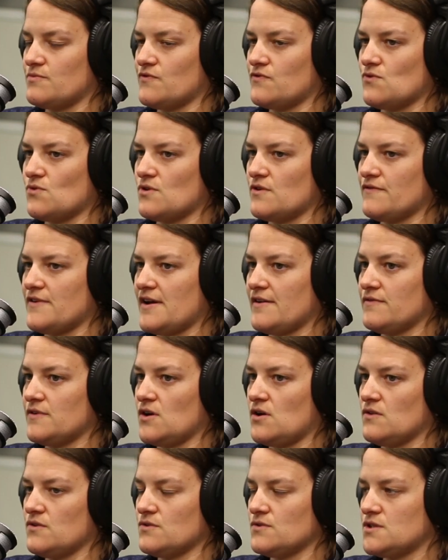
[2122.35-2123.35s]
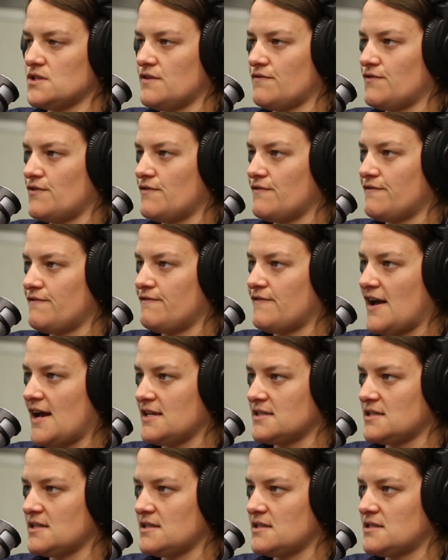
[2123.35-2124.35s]
before, of having all those different
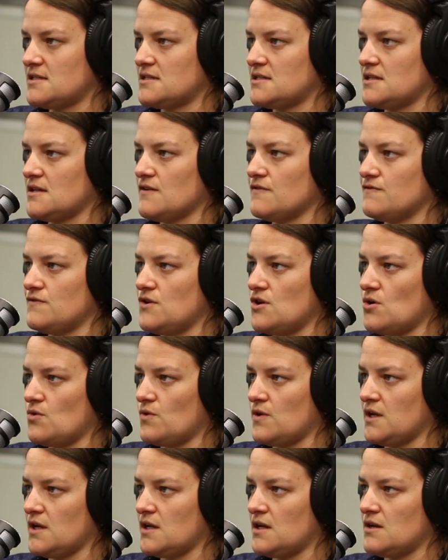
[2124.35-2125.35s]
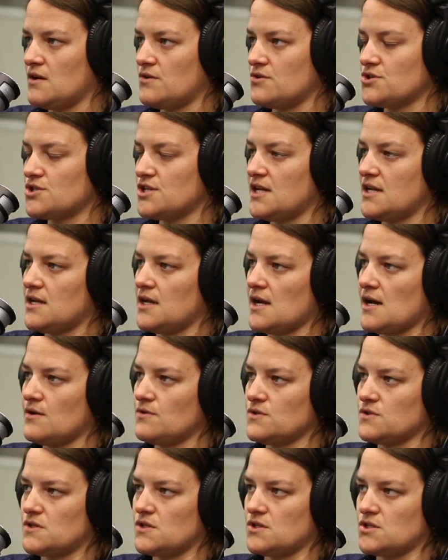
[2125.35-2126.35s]
facets of knowing and understanding how
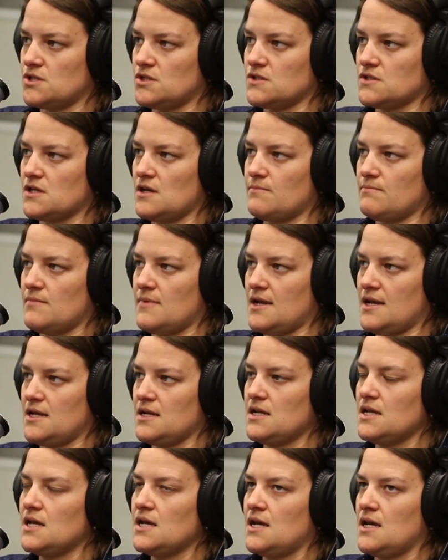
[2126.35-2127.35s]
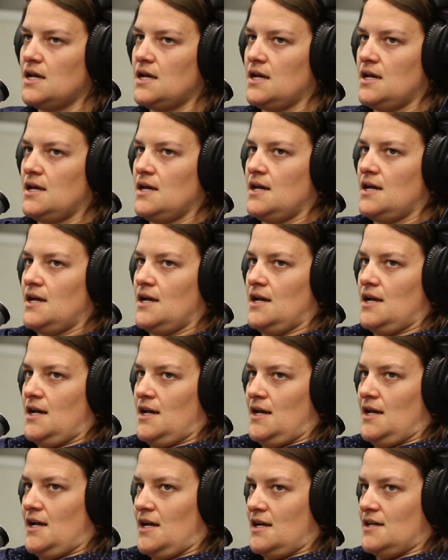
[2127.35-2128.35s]
decisions get made.
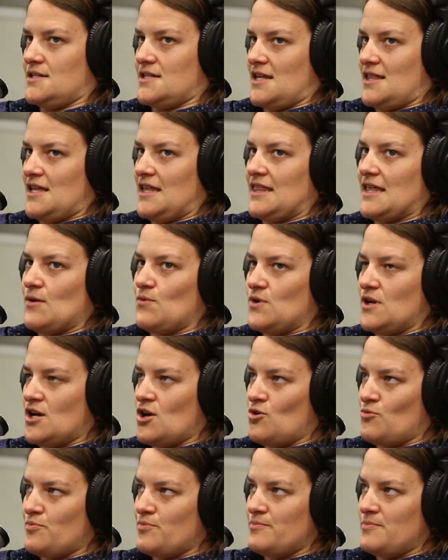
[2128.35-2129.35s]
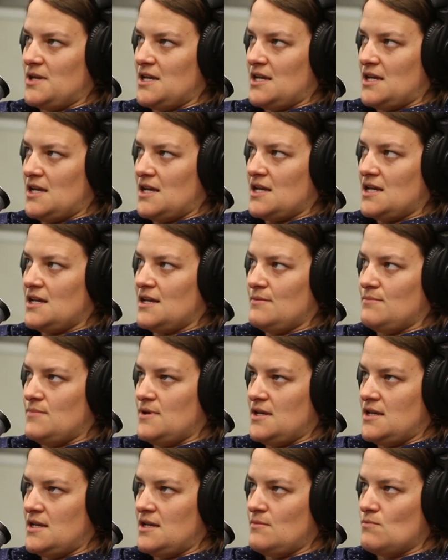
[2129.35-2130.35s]
Because I think that would help me
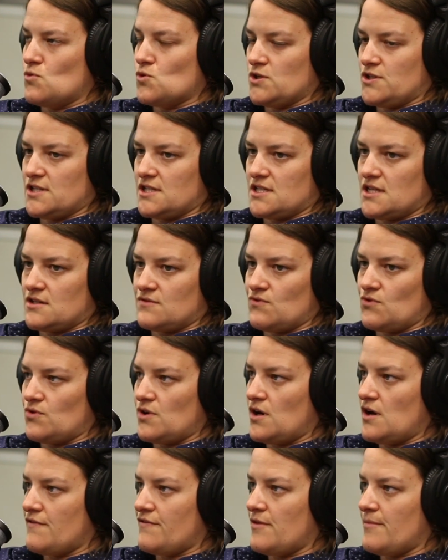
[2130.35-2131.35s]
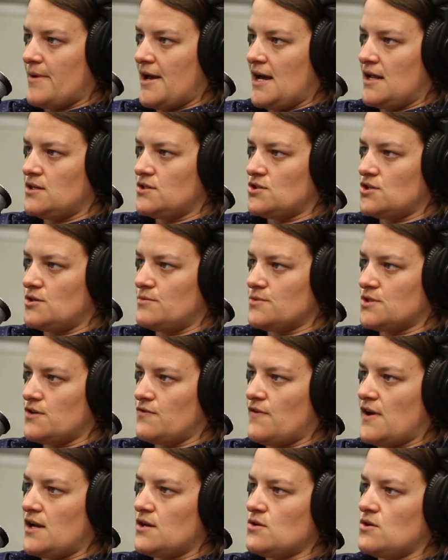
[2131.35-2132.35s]
be more successful right off the bat in terms of
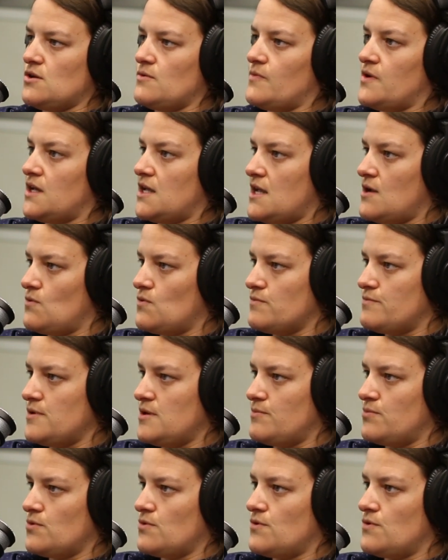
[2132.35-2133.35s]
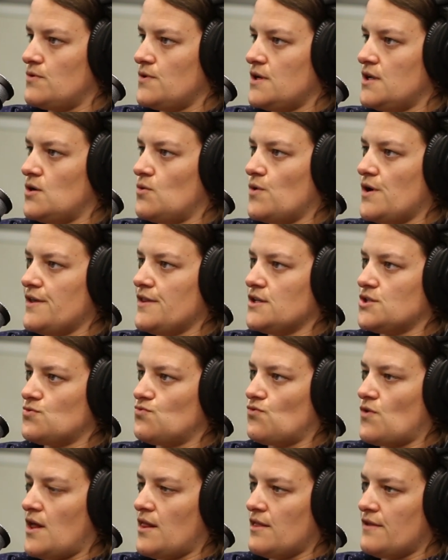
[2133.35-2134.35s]
how do you communicate with people in a way that's
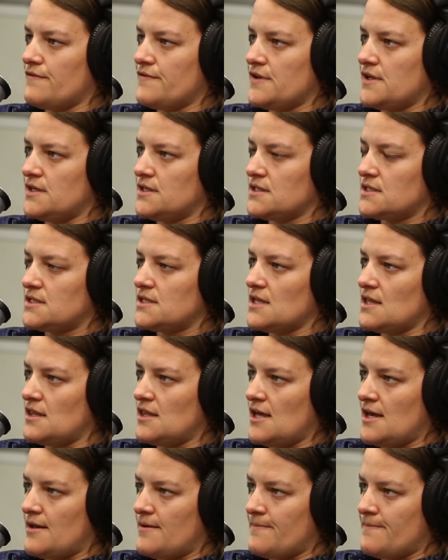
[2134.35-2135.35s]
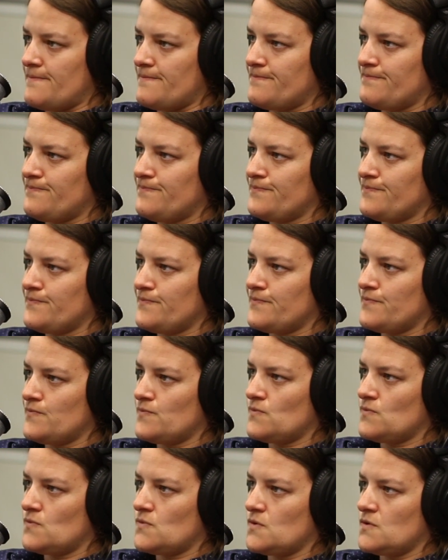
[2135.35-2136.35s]
relevant to them. I